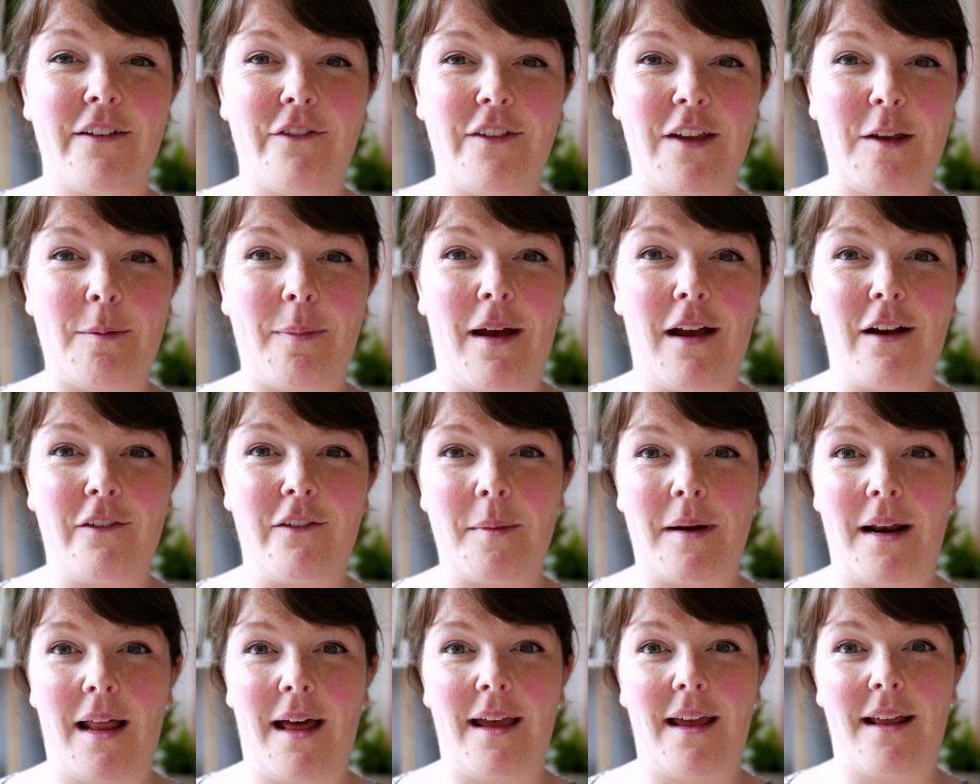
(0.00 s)
feedback from
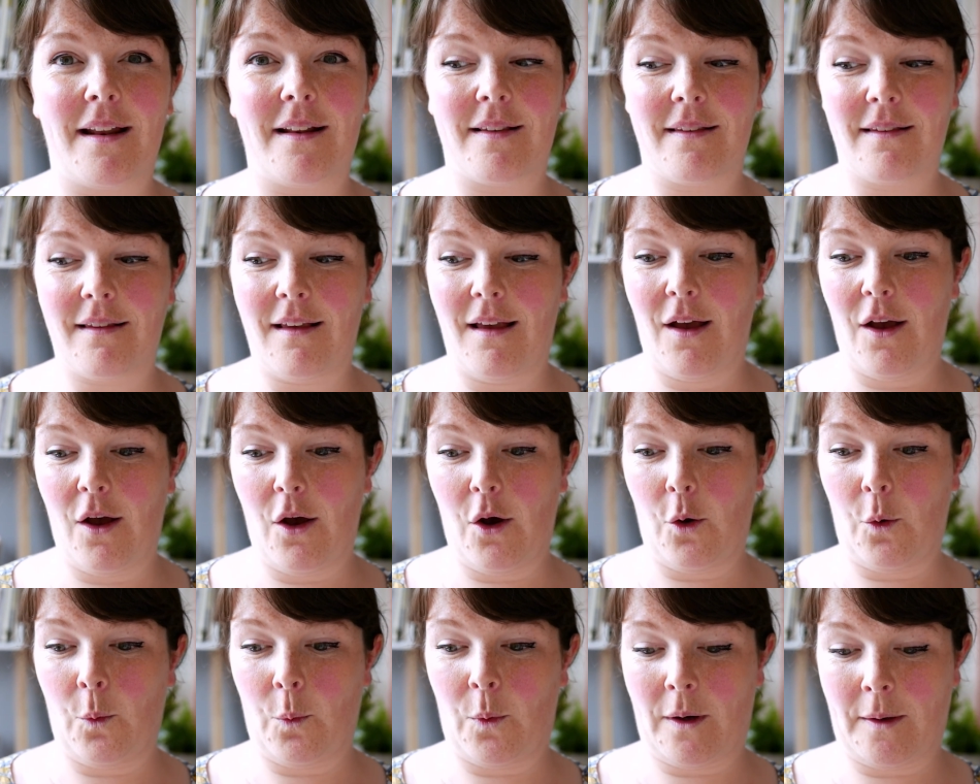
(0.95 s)
clients,
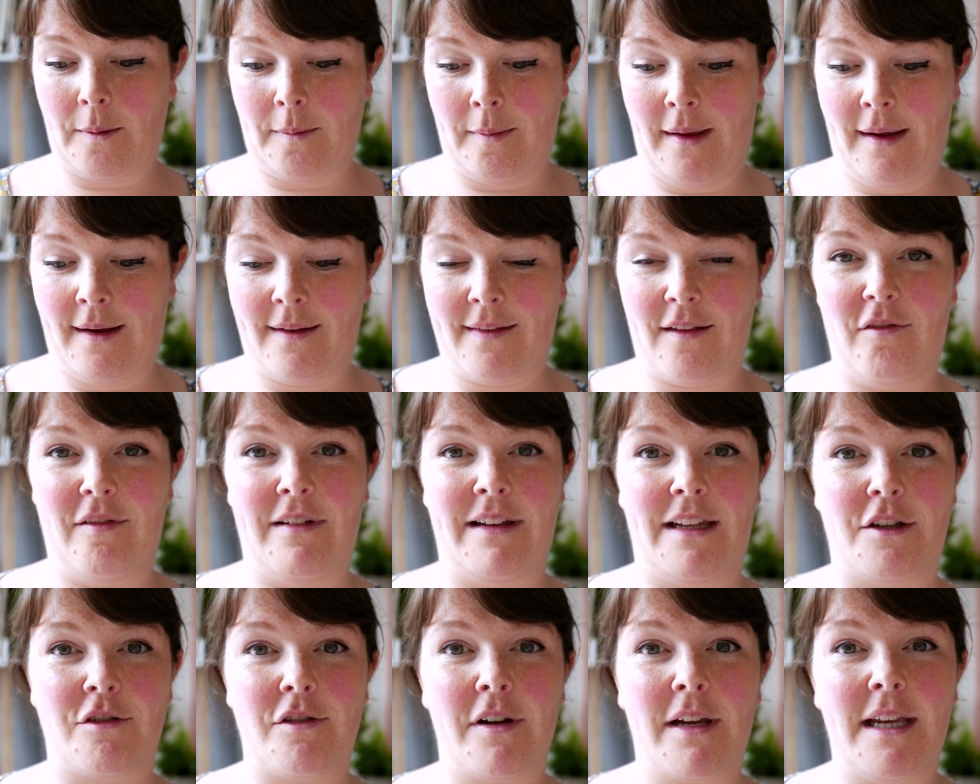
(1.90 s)
what makes it
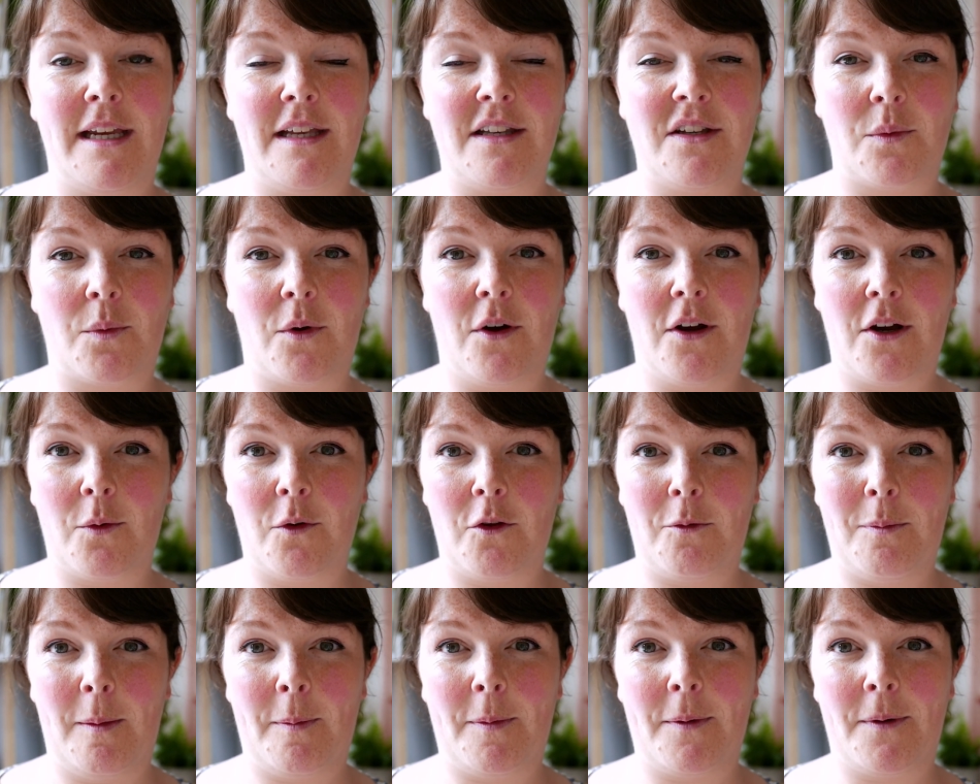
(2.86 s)
really tricky to work
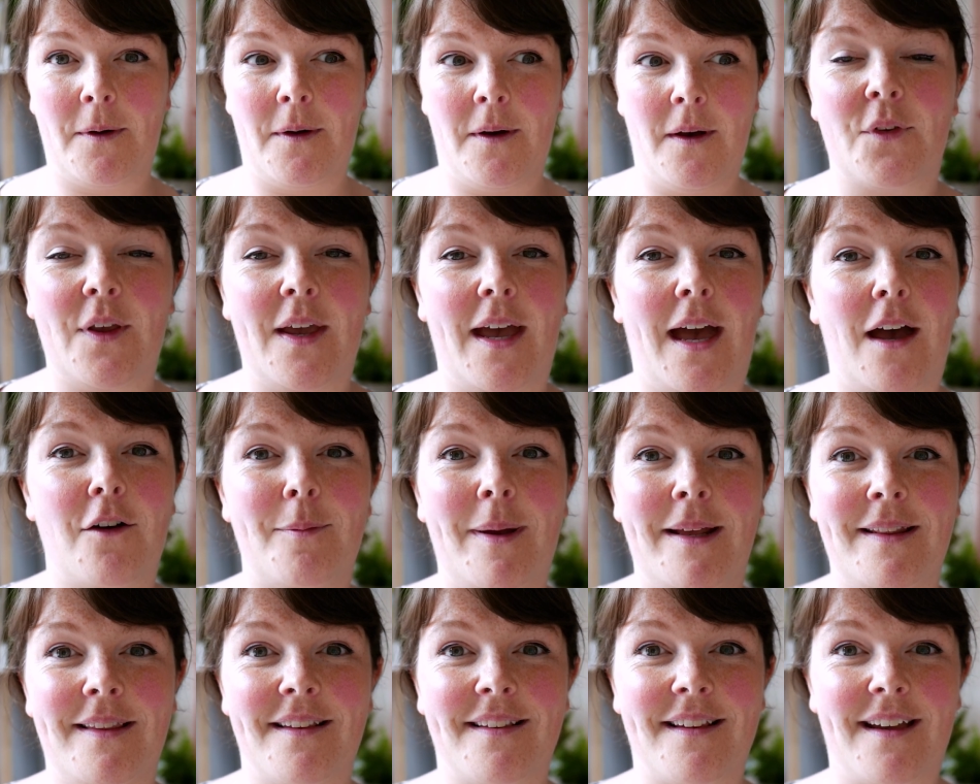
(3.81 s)
with people. So yeah, I've
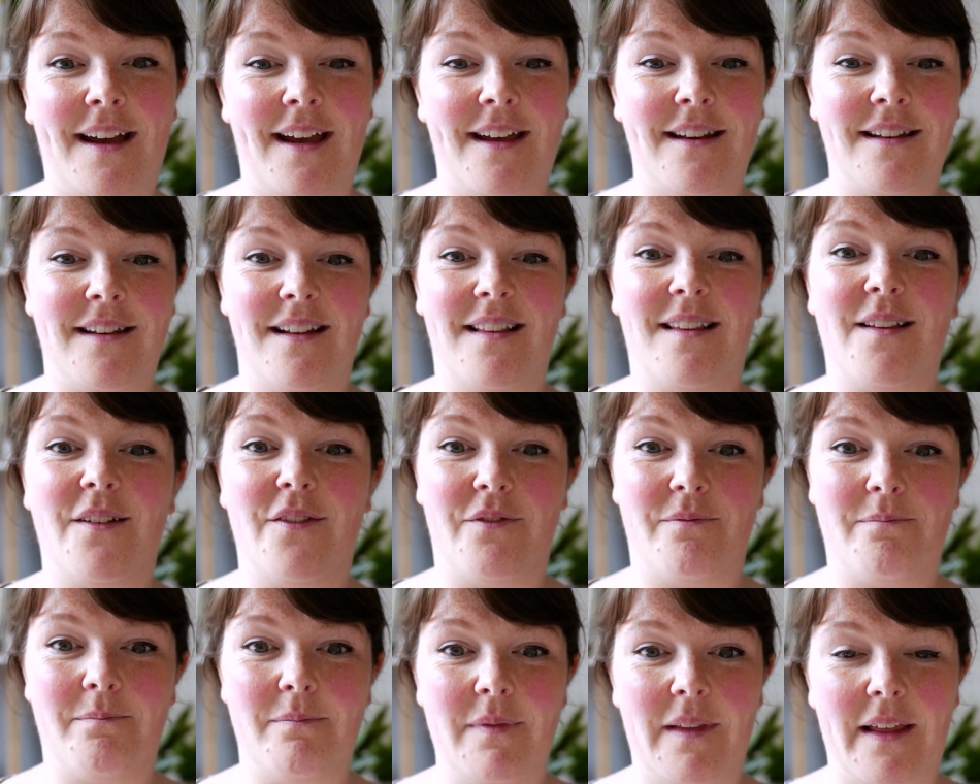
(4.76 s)
made this guide. It's a
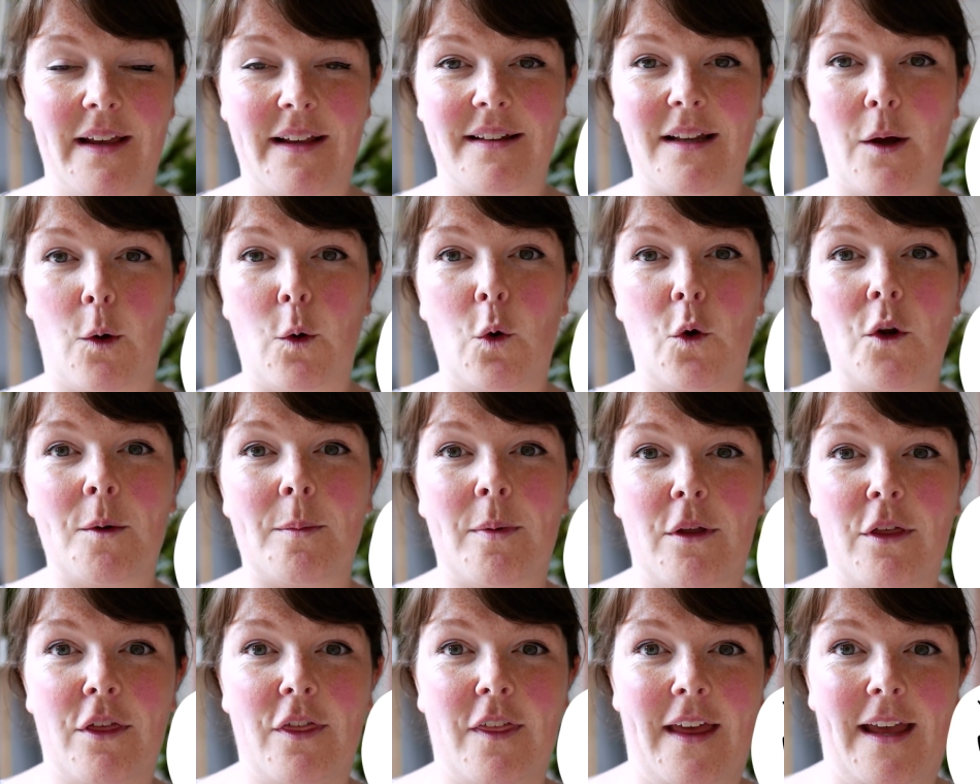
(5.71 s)

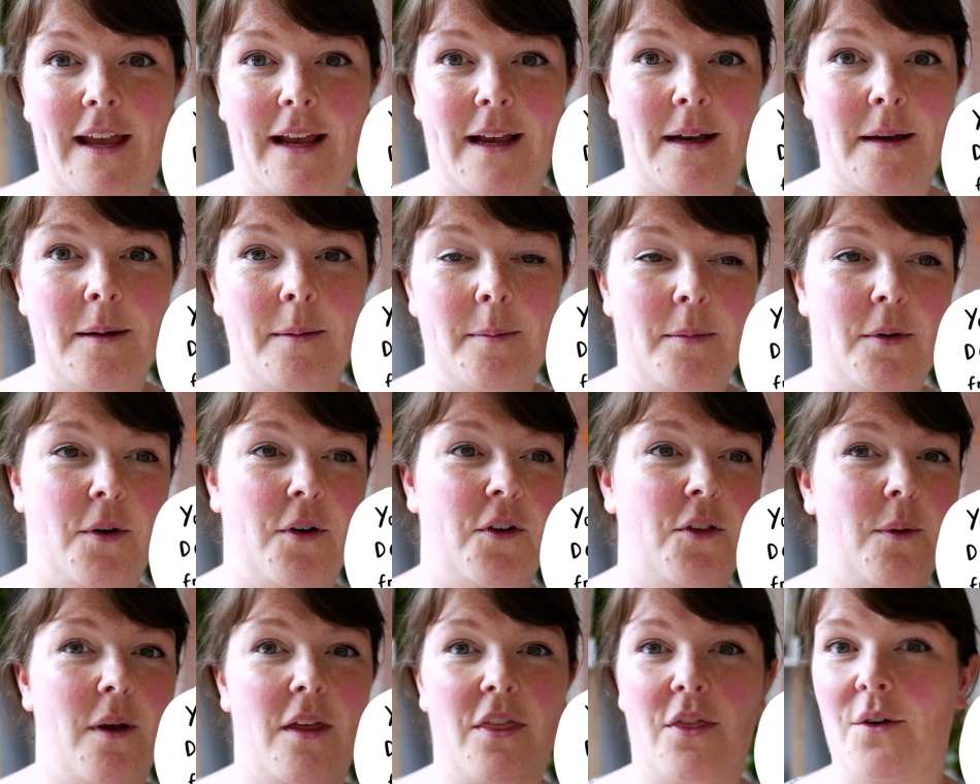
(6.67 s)
downloadable thing, but
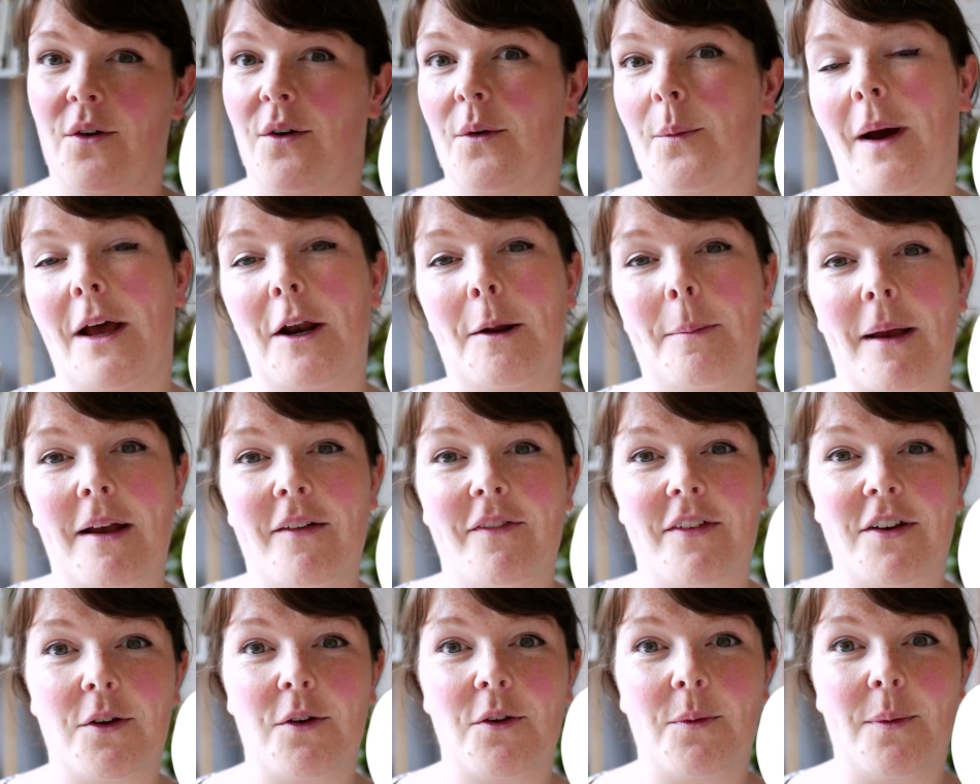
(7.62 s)
also I thought, why not make a
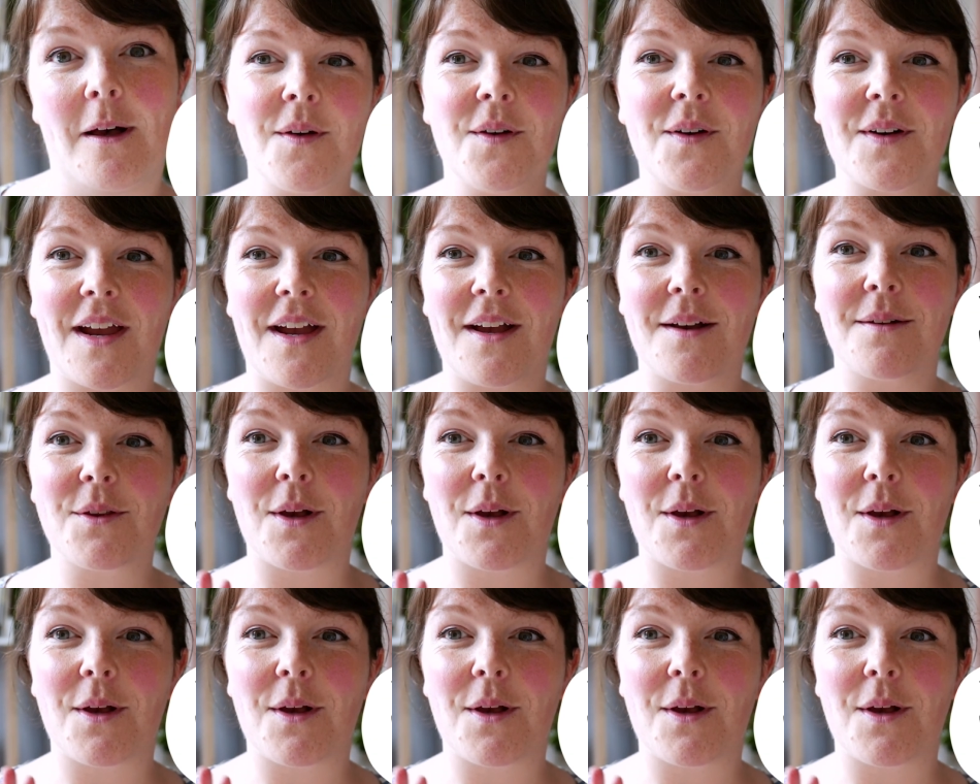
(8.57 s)
video as well? Okay, so